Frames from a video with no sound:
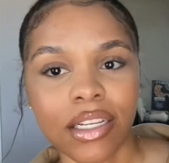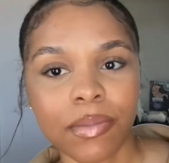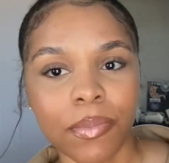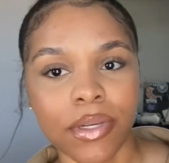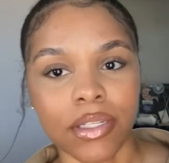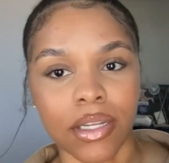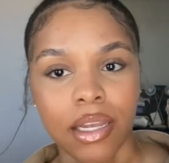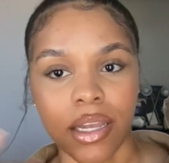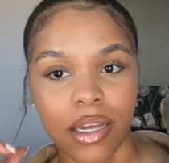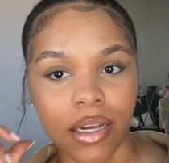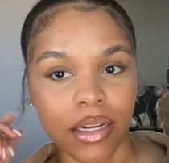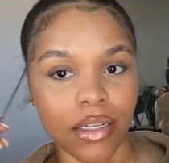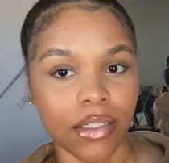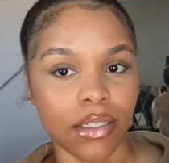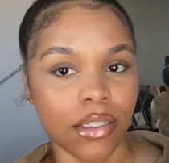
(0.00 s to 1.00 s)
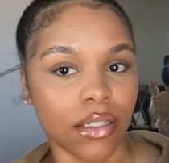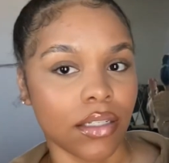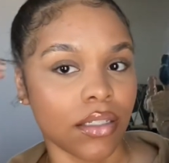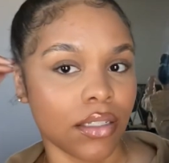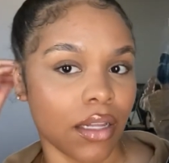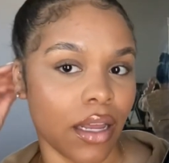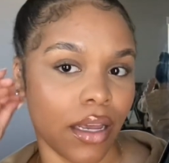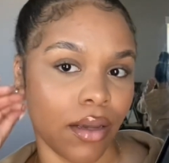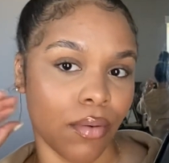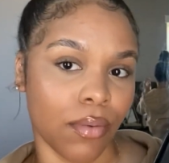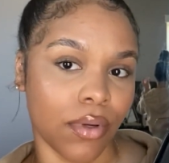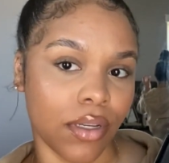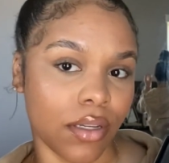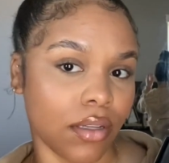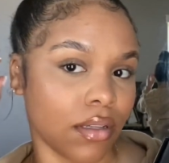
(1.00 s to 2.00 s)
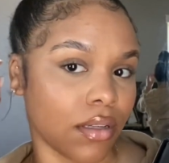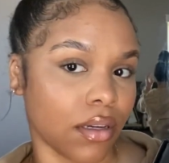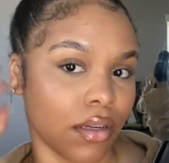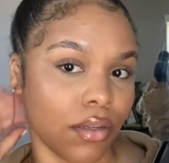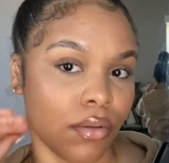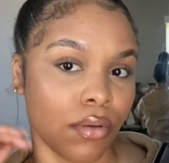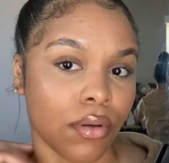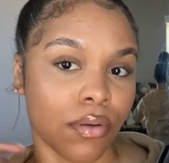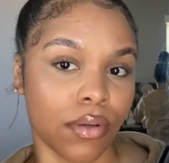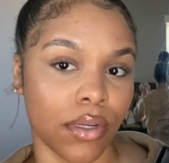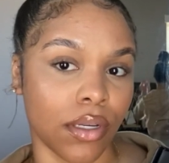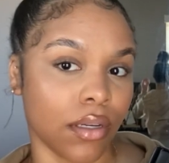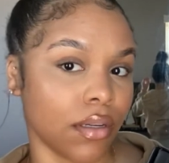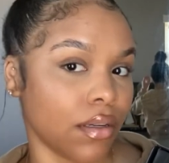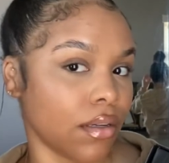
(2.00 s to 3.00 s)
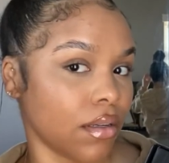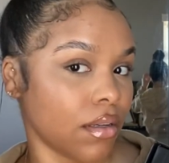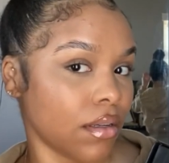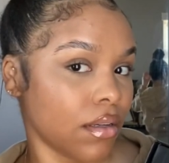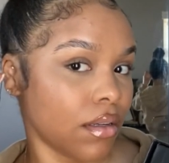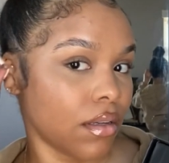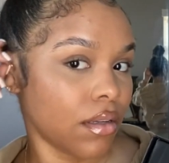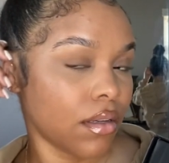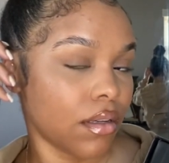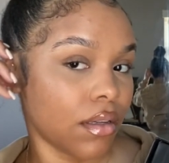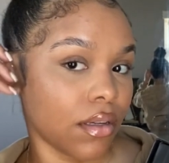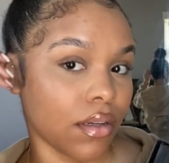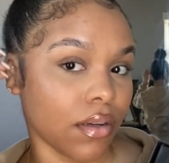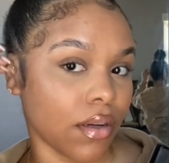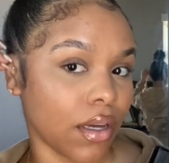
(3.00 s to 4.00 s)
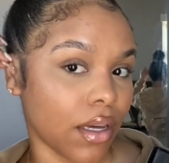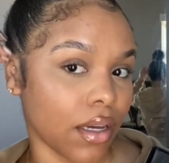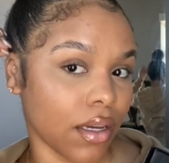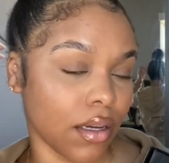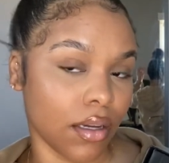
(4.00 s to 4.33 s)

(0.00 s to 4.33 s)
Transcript: piece of hair is just like, what are you doing? Okay,